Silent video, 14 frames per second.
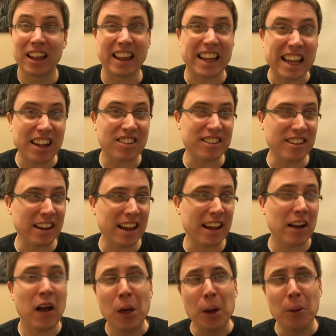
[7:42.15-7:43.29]
Like
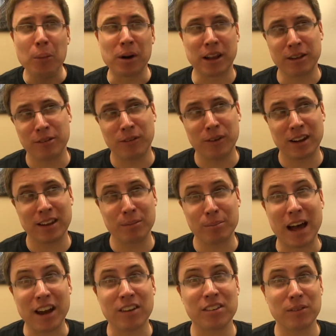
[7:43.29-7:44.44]
yesterday, one of the
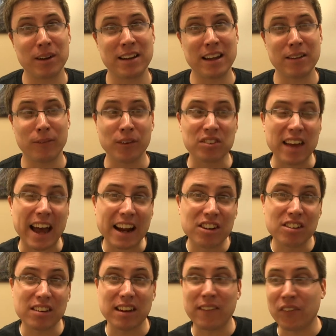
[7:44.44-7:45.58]
battles that we did was
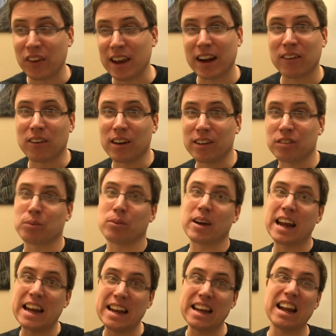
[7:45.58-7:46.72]
actually the Necrons
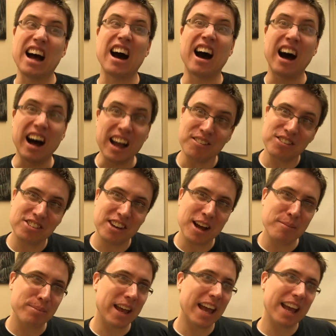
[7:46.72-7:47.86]
raiding a hive
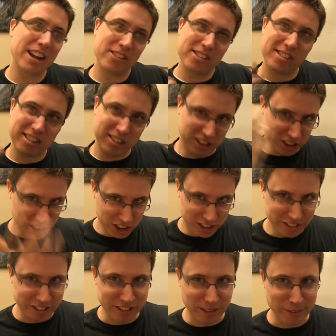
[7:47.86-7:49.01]
ship, and it was just,
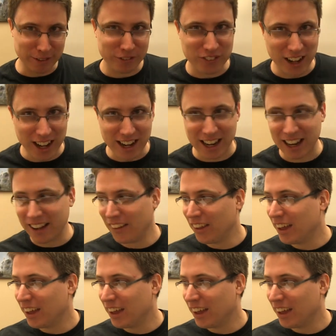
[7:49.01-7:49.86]
oh, it was so much fun.